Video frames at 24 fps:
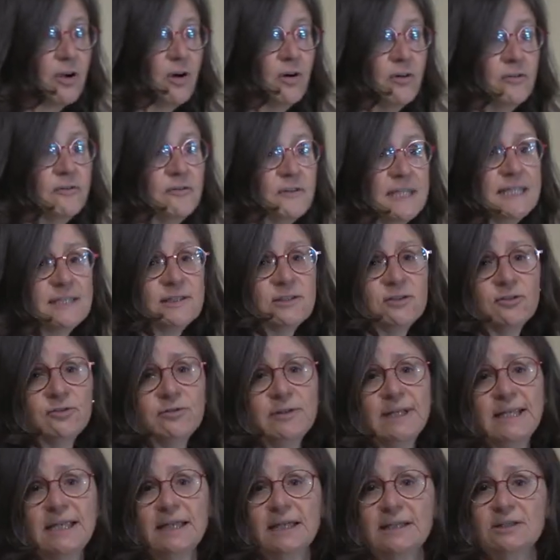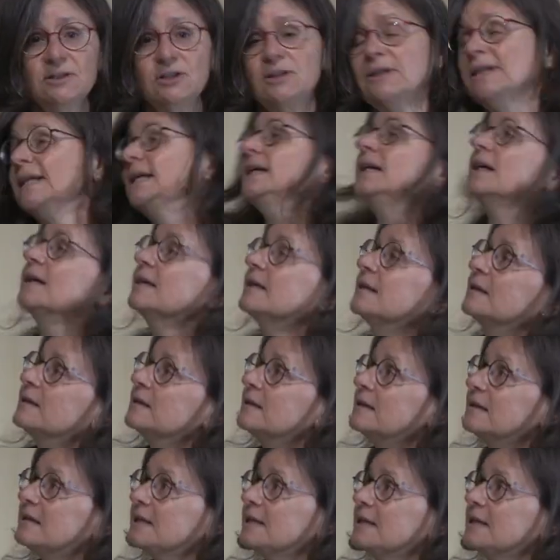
of history, actually, uh,